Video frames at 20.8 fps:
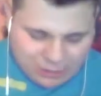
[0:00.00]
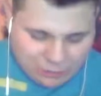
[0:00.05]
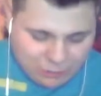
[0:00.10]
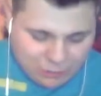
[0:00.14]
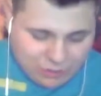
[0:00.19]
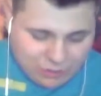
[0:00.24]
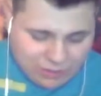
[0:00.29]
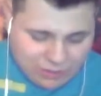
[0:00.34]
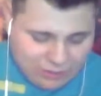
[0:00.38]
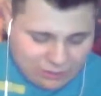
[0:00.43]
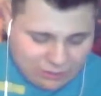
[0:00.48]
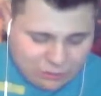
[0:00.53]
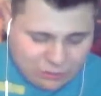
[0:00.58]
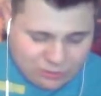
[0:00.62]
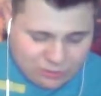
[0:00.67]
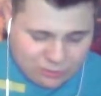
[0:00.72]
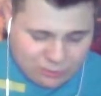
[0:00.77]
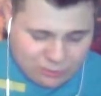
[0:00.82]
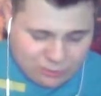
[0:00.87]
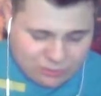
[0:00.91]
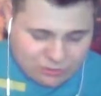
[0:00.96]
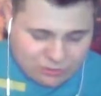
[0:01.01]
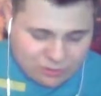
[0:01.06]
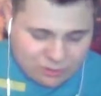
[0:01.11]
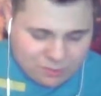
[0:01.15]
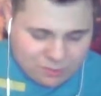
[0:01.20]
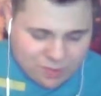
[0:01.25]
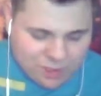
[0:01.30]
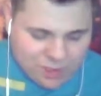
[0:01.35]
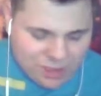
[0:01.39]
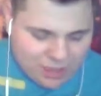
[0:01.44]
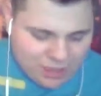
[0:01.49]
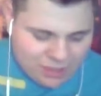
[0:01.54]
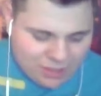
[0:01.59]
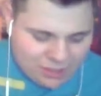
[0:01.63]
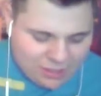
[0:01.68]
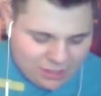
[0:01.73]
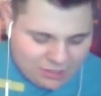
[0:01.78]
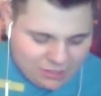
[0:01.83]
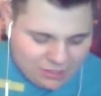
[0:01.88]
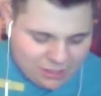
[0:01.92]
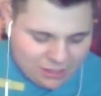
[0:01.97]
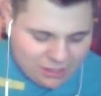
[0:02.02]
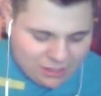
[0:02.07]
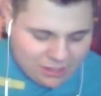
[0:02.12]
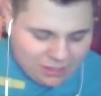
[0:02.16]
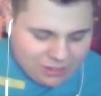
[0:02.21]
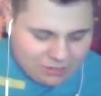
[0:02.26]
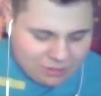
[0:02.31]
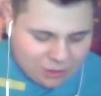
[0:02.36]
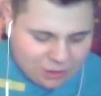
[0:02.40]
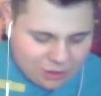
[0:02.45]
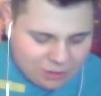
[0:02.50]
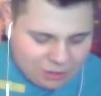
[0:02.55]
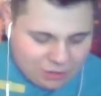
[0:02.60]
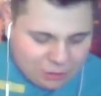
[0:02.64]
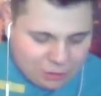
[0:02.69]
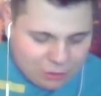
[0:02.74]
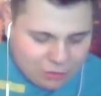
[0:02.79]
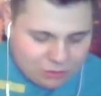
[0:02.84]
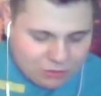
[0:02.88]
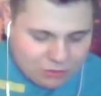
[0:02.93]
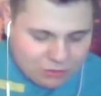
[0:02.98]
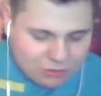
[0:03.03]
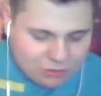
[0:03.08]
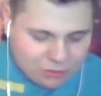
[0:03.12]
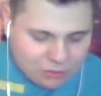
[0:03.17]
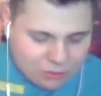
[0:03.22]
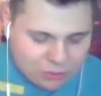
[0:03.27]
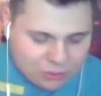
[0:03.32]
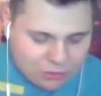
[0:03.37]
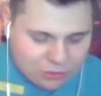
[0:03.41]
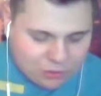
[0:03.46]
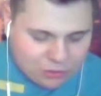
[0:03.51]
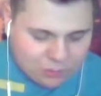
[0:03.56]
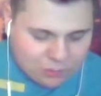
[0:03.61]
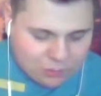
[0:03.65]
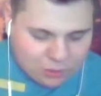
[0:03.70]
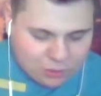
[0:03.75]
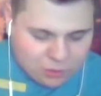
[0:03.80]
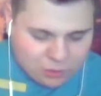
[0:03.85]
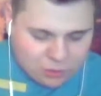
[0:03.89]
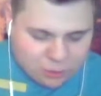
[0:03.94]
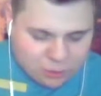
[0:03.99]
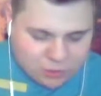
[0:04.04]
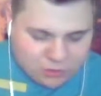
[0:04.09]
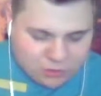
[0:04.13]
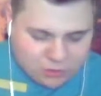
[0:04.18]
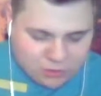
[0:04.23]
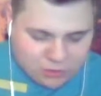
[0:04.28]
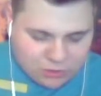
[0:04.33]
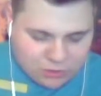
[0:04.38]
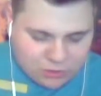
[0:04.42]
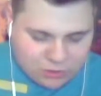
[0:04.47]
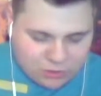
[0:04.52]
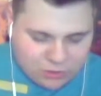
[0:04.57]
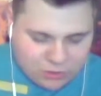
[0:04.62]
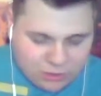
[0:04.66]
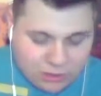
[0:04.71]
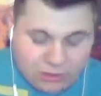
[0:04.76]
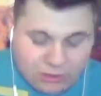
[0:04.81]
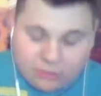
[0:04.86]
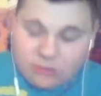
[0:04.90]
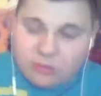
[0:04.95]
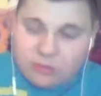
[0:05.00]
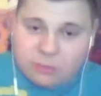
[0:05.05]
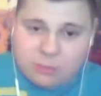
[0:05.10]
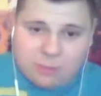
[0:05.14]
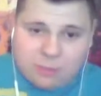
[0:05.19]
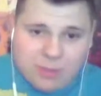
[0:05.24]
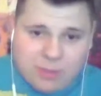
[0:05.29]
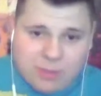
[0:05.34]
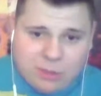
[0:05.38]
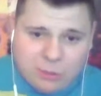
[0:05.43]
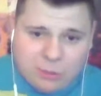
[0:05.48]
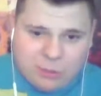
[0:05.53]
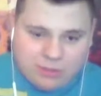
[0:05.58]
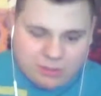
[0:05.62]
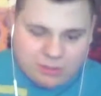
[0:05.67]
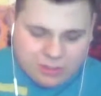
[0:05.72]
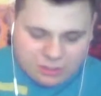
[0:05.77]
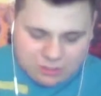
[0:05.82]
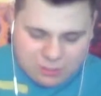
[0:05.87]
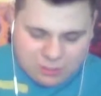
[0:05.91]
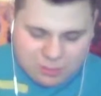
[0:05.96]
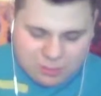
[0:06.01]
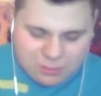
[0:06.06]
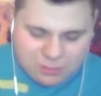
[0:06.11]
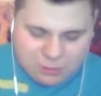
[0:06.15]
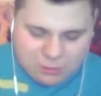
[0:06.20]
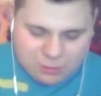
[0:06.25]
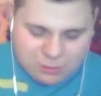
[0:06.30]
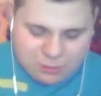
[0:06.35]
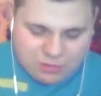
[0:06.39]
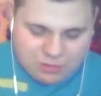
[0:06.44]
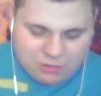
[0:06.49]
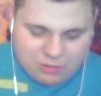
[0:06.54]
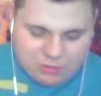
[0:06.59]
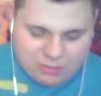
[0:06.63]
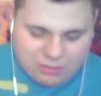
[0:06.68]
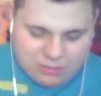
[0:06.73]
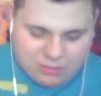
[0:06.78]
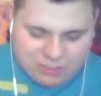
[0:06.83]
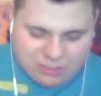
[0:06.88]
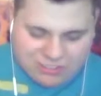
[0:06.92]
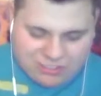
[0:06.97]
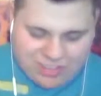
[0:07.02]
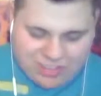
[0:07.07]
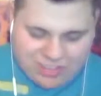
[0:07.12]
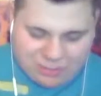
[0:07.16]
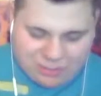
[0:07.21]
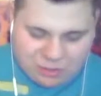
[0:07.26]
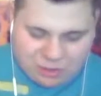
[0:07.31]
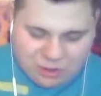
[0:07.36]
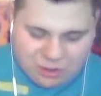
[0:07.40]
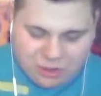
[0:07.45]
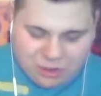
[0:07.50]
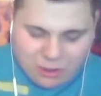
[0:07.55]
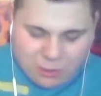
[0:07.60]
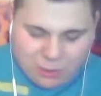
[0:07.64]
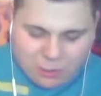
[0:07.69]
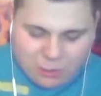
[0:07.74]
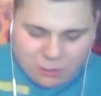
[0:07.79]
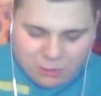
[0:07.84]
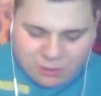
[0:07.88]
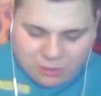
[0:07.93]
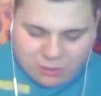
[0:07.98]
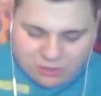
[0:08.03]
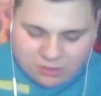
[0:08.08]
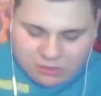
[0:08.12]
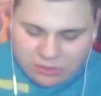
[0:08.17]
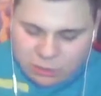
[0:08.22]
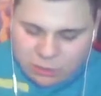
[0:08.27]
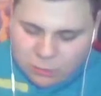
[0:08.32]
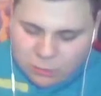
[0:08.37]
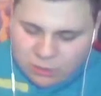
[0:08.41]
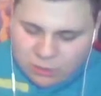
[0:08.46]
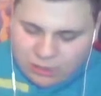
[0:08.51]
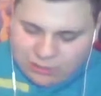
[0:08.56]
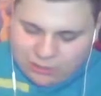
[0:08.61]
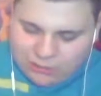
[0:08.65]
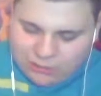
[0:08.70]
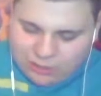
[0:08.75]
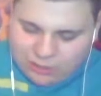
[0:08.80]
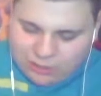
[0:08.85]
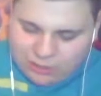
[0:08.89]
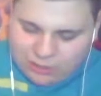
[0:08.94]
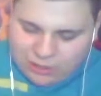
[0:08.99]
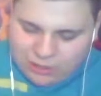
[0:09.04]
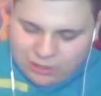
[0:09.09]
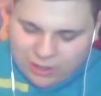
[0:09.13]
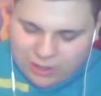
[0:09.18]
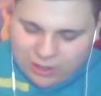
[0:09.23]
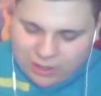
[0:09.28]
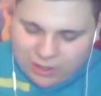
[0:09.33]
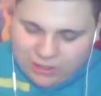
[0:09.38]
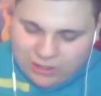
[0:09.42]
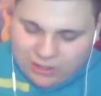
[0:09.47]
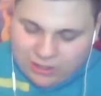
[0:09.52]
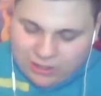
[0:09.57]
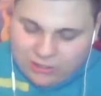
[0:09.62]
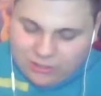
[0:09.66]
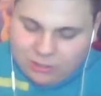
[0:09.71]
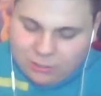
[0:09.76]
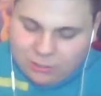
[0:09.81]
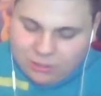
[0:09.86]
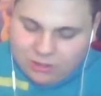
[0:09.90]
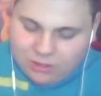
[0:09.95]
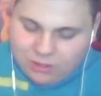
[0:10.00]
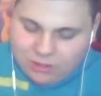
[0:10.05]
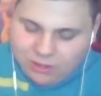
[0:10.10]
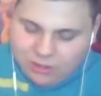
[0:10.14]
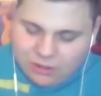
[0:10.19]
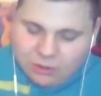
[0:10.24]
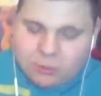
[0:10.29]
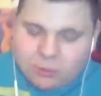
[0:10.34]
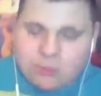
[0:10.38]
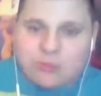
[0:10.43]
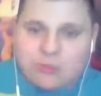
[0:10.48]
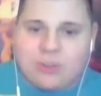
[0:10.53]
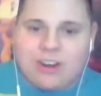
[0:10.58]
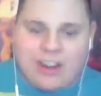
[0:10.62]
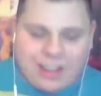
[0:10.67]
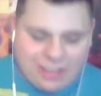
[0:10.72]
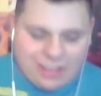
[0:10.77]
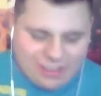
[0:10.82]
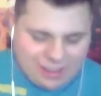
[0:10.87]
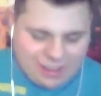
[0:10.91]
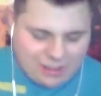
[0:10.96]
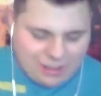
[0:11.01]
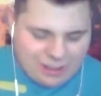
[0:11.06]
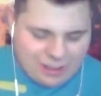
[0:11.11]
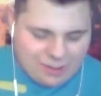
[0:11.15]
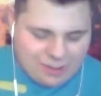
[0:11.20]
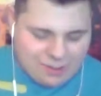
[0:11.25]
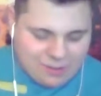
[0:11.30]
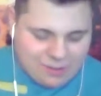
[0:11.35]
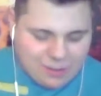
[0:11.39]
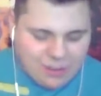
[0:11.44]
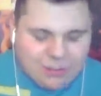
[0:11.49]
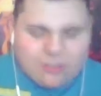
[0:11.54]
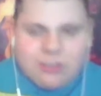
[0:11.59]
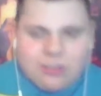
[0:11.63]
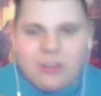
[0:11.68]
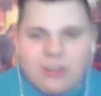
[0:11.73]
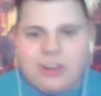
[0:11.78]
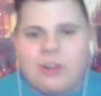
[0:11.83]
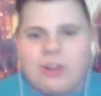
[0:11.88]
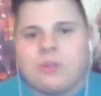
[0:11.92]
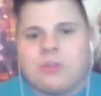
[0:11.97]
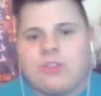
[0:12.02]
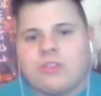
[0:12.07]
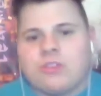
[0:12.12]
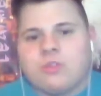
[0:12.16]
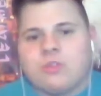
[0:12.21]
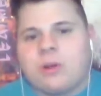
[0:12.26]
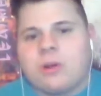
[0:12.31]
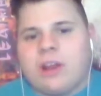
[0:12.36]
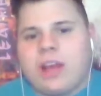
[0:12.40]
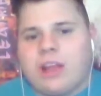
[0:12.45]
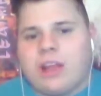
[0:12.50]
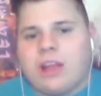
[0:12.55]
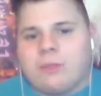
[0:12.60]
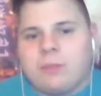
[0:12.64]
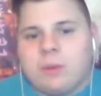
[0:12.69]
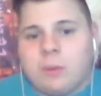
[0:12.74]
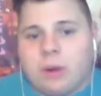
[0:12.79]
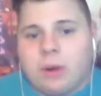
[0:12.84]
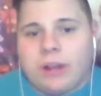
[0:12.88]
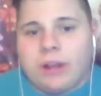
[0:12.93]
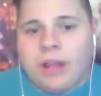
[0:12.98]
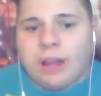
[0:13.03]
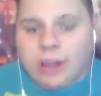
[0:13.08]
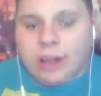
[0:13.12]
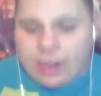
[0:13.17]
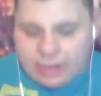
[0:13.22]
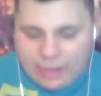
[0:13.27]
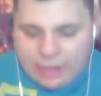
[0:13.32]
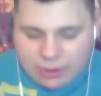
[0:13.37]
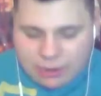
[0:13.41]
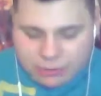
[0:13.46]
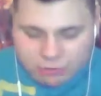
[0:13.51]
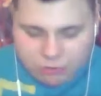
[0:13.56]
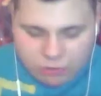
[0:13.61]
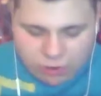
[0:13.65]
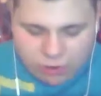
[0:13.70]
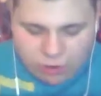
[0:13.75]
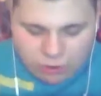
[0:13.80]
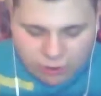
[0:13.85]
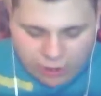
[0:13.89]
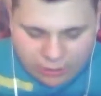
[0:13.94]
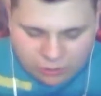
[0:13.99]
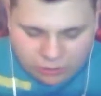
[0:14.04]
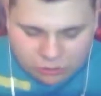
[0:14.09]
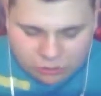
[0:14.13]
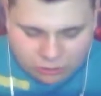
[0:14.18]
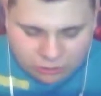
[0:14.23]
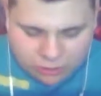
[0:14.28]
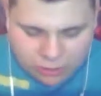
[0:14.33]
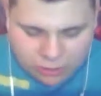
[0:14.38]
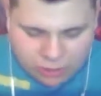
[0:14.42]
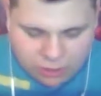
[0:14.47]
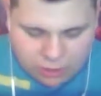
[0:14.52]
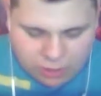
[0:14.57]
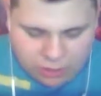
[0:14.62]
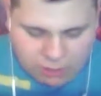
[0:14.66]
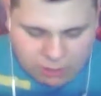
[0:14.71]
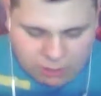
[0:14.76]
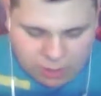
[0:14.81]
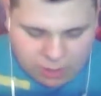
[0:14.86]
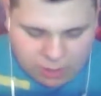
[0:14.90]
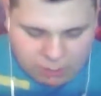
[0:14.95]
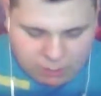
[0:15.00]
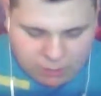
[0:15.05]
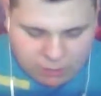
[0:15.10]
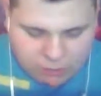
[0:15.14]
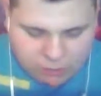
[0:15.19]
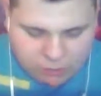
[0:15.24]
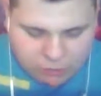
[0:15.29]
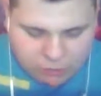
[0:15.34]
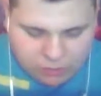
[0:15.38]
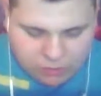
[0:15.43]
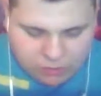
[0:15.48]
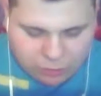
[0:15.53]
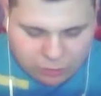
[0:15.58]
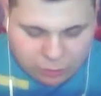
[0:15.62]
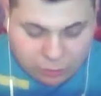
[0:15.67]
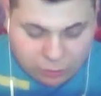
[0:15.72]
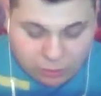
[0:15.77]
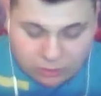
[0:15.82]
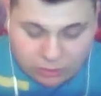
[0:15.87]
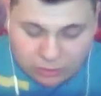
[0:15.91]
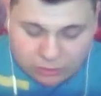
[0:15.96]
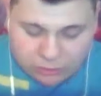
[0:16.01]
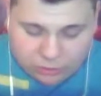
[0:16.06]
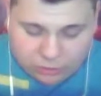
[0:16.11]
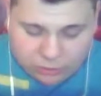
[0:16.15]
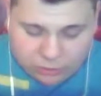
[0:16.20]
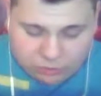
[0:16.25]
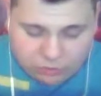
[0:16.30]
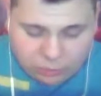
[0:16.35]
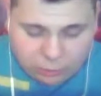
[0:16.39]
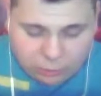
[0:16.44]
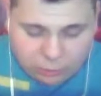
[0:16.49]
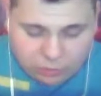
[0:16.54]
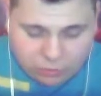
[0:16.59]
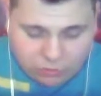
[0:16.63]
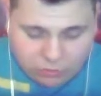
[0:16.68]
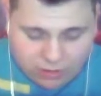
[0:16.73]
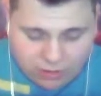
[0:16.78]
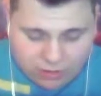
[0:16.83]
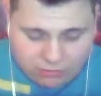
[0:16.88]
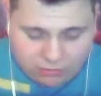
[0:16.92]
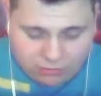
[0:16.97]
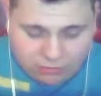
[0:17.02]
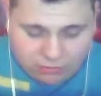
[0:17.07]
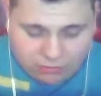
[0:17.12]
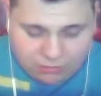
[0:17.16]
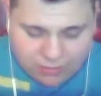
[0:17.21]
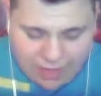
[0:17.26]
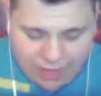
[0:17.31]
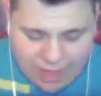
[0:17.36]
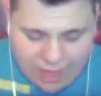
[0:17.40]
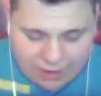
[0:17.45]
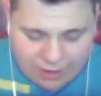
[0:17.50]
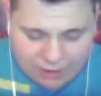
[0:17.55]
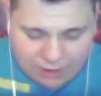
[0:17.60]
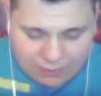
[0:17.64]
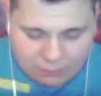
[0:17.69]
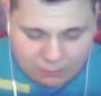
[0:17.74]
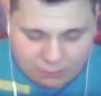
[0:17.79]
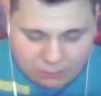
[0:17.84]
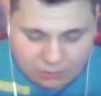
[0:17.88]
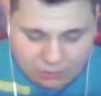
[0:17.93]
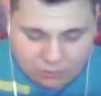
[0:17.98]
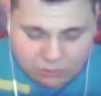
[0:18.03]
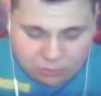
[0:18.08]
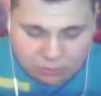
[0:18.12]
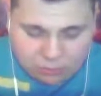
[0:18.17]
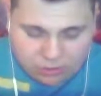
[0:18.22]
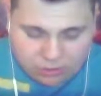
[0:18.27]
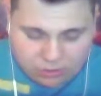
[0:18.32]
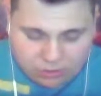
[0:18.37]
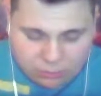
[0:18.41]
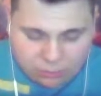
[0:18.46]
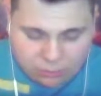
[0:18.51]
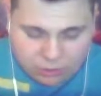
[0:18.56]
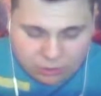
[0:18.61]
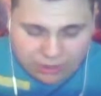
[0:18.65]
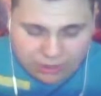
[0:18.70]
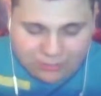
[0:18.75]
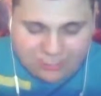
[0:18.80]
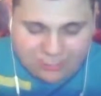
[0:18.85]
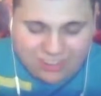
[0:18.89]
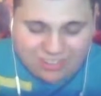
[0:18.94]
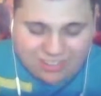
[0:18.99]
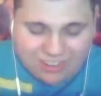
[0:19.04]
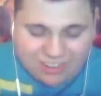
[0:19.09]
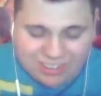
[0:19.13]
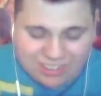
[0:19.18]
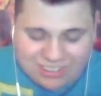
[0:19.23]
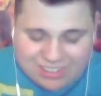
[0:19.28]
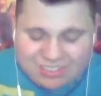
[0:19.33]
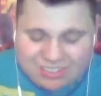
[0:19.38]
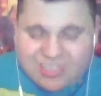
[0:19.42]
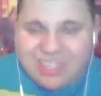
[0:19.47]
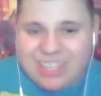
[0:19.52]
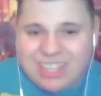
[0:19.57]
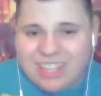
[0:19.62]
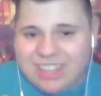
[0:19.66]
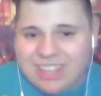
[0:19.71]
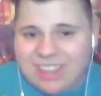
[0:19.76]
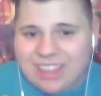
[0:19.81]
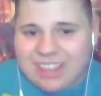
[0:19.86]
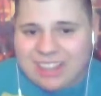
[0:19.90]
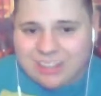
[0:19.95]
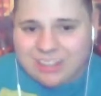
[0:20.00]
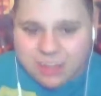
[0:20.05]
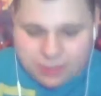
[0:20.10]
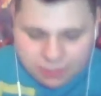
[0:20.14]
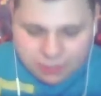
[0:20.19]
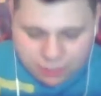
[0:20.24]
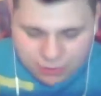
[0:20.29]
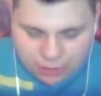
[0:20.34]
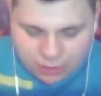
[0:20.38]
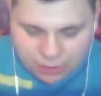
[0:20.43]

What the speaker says: Really nice race, I must say. And then San Anita, 4.5 furlong, first career star on March 26th, May 26th, main special weight 56,000. Won by 6.25 lengths that day. He had speed clear and was running out that day. So I'm going to go with this one. Been working on down in Florida, actually, at Palmetto's 5 furlong workout on turf in 105 flat. That was a breezing workout, 7 out of 17 that day.